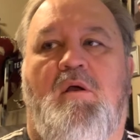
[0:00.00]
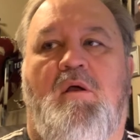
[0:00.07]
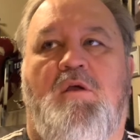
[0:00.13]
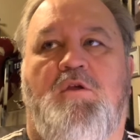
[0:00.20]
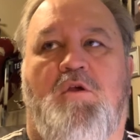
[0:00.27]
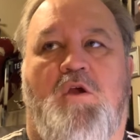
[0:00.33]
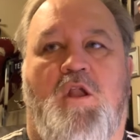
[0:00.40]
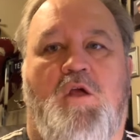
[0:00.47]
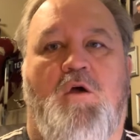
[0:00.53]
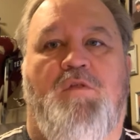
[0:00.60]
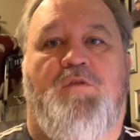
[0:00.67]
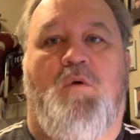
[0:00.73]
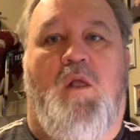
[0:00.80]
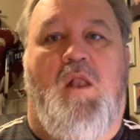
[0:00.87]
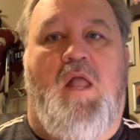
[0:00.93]
you're going to go
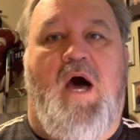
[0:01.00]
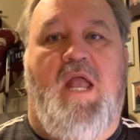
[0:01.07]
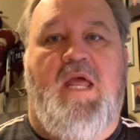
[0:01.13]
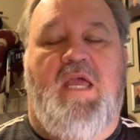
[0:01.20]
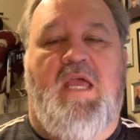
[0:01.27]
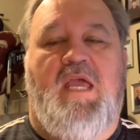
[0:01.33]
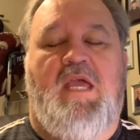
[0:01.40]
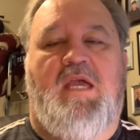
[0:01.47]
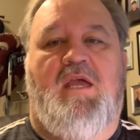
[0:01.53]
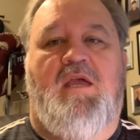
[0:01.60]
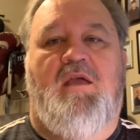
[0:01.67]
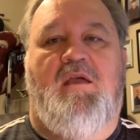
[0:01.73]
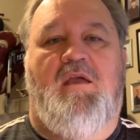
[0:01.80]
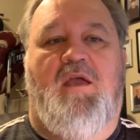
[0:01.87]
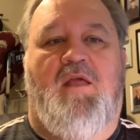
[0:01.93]
through a lot of ink.
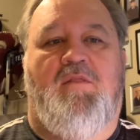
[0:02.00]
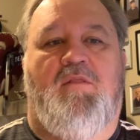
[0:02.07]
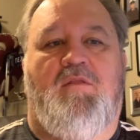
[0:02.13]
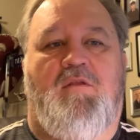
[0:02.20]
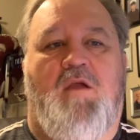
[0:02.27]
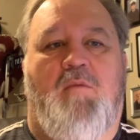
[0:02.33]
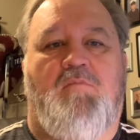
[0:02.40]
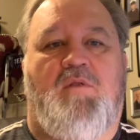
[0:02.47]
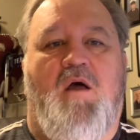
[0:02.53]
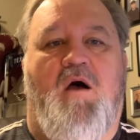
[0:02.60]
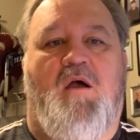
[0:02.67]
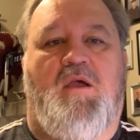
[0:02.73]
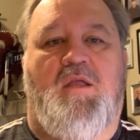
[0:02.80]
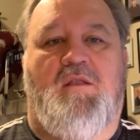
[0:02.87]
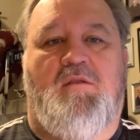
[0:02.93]
And I'm
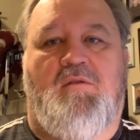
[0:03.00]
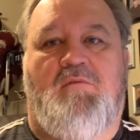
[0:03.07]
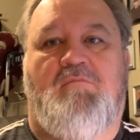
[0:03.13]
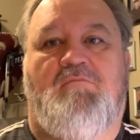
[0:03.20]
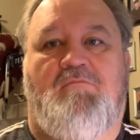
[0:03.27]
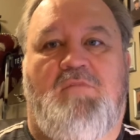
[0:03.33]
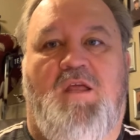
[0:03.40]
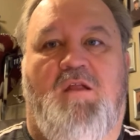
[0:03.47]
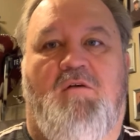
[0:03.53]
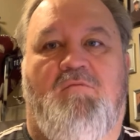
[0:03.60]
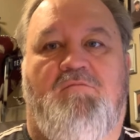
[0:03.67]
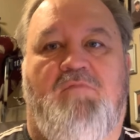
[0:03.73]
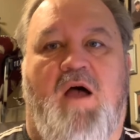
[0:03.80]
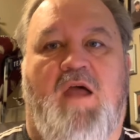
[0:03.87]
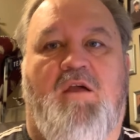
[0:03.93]
talking, you know,
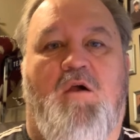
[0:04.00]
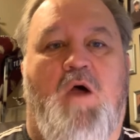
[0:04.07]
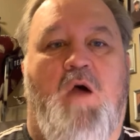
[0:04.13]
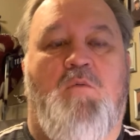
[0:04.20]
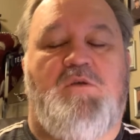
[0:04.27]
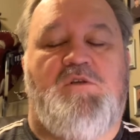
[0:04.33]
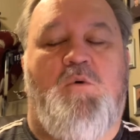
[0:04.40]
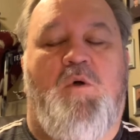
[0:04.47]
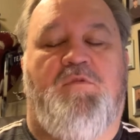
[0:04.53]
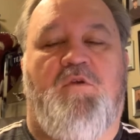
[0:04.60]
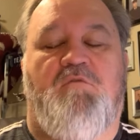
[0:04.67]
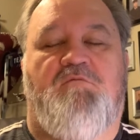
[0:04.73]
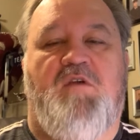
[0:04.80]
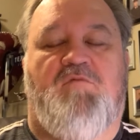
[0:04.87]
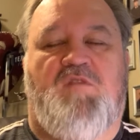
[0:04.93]
I go, I was going
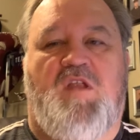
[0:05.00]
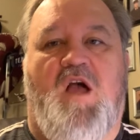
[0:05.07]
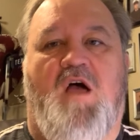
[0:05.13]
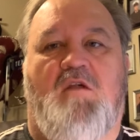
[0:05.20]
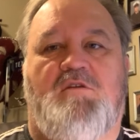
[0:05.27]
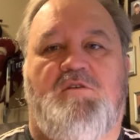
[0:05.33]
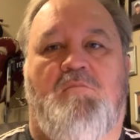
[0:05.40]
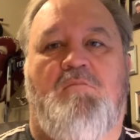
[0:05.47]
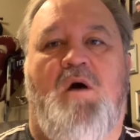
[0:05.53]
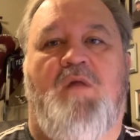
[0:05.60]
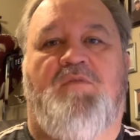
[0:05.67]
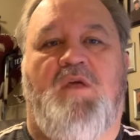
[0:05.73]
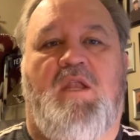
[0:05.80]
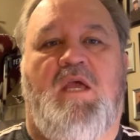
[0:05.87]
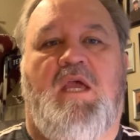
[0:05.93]
through $50 a
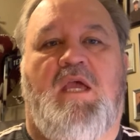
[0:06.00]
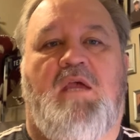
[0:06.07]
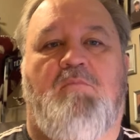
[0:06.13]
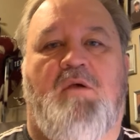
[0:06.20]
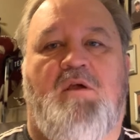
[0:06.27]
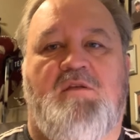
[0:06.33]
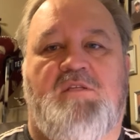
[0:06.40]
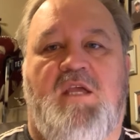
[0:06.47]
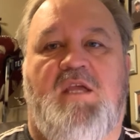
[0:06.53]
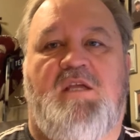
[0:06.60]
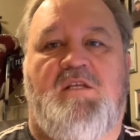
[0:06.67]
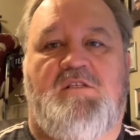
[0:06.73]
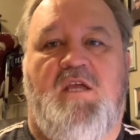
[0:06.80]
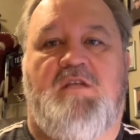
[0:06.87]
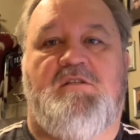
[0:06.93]
month in ink because ink
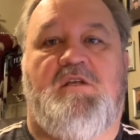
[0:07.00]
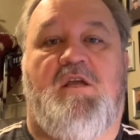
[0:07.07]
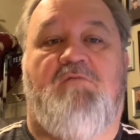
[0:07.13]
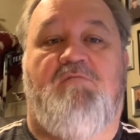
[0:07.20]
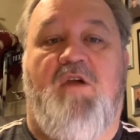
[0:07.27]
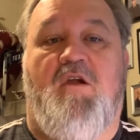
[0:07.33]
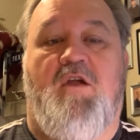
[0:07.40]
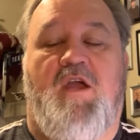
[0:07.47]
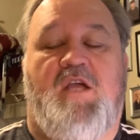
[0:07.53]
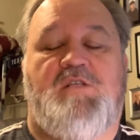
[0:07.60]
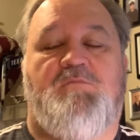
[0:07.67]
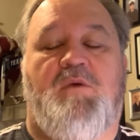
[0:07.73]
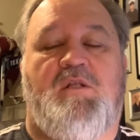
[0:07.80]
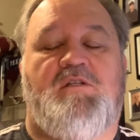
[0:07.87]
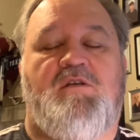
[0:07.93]
is, is very
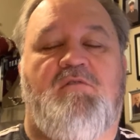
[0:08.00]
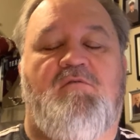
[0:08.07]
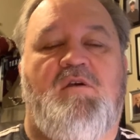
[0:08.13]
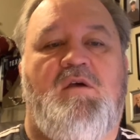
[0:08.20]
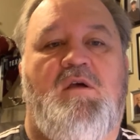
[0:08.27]
expensive.